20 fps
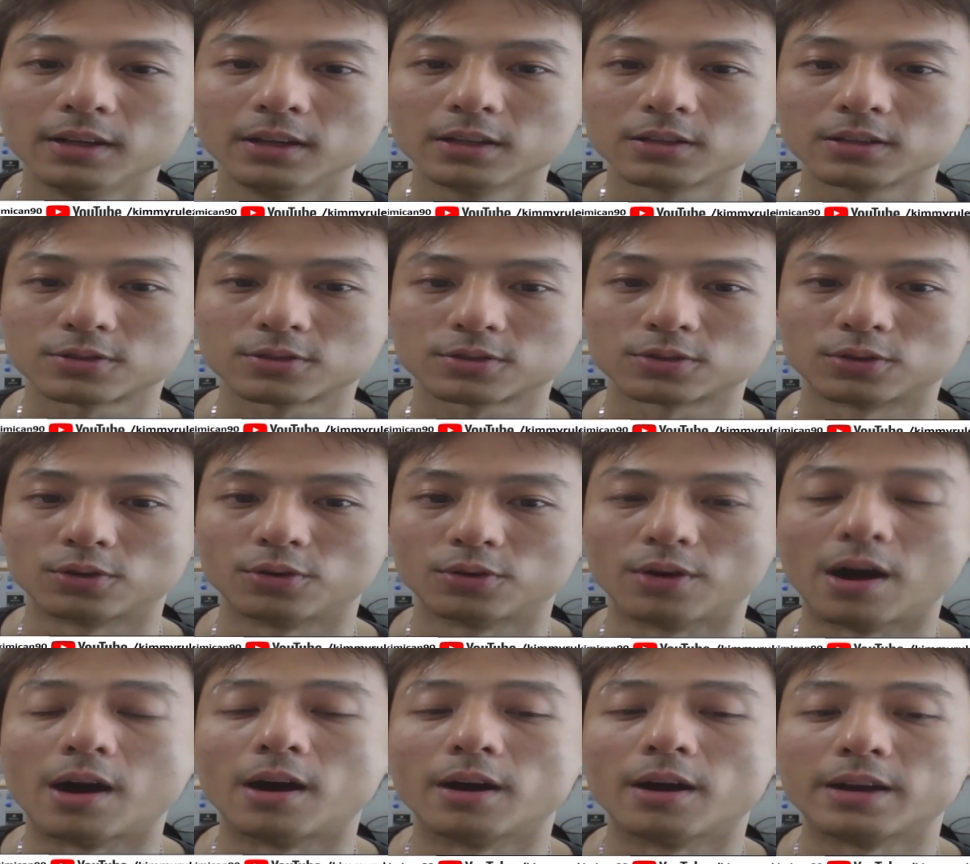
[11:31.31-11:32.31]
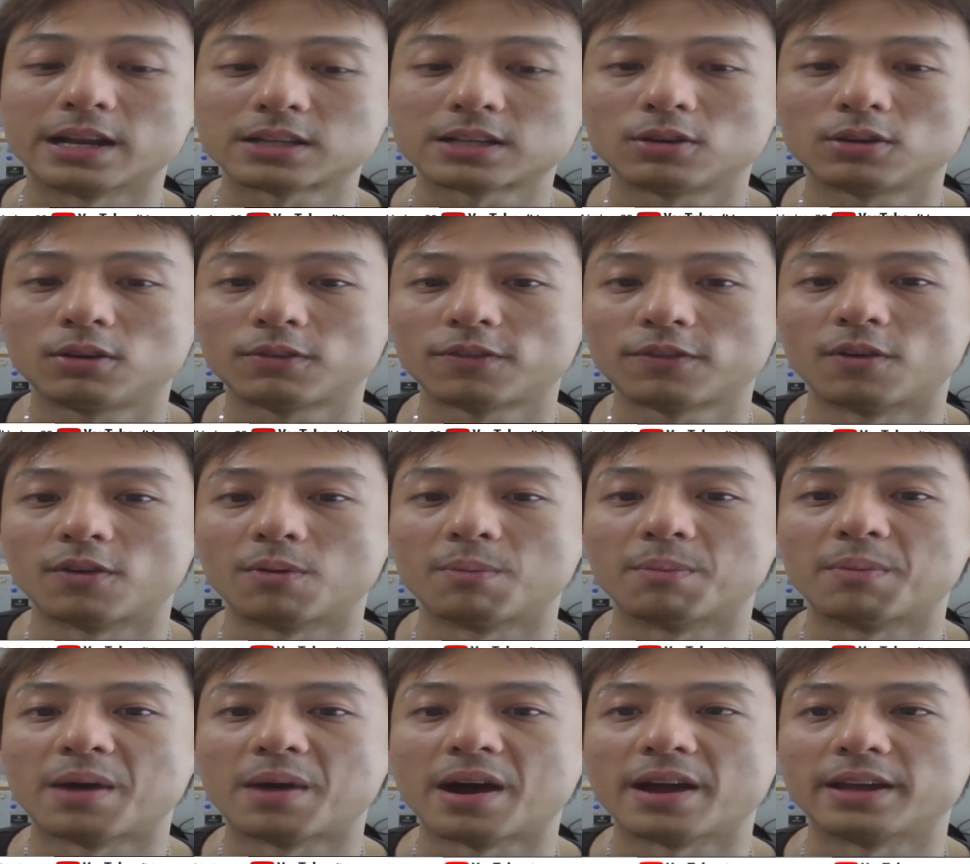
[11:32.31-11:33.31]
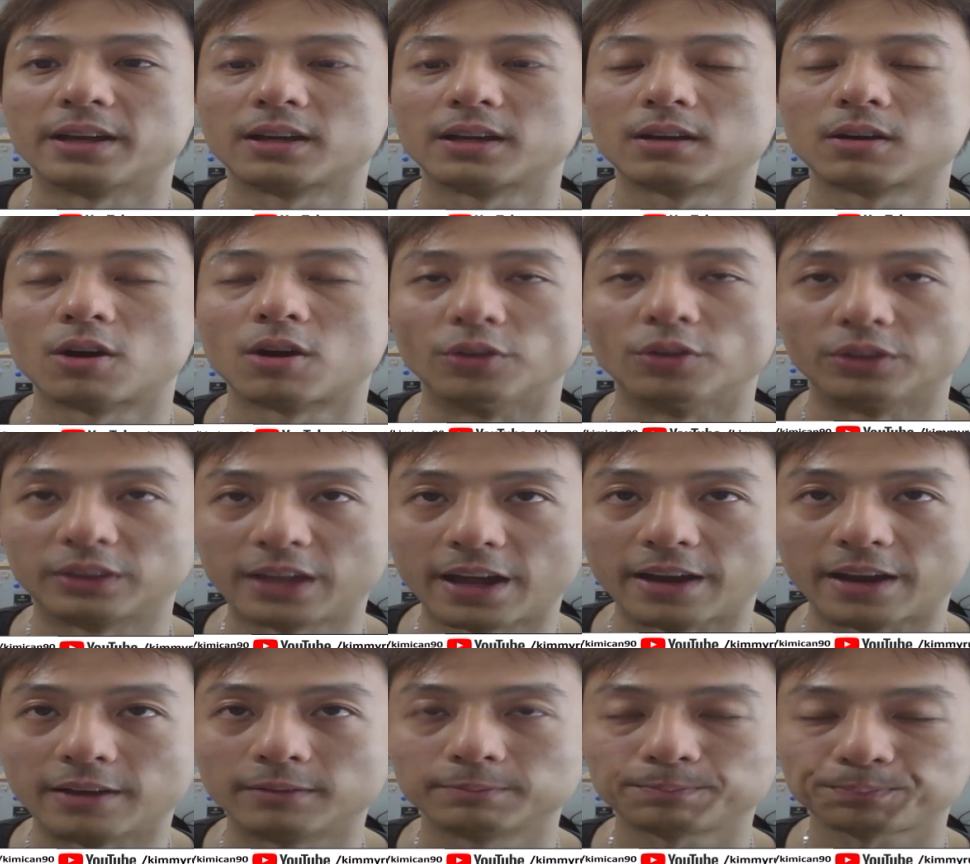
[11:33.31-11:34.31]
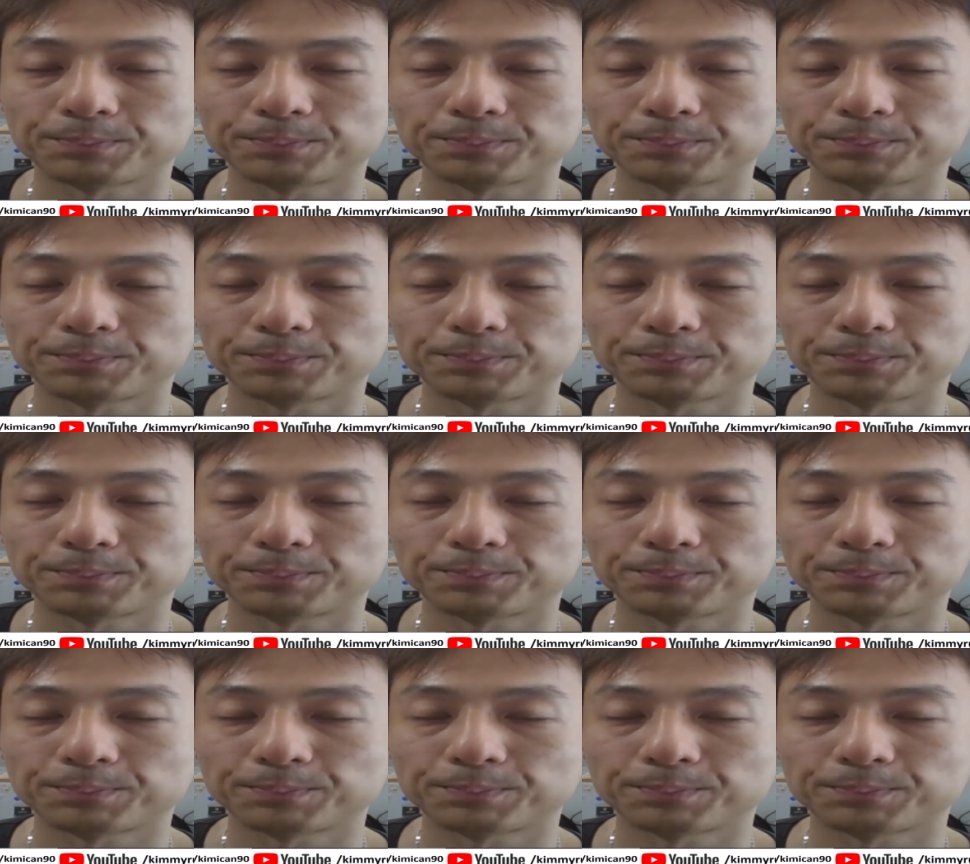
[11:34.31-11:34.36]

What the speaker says: So that's all for my content.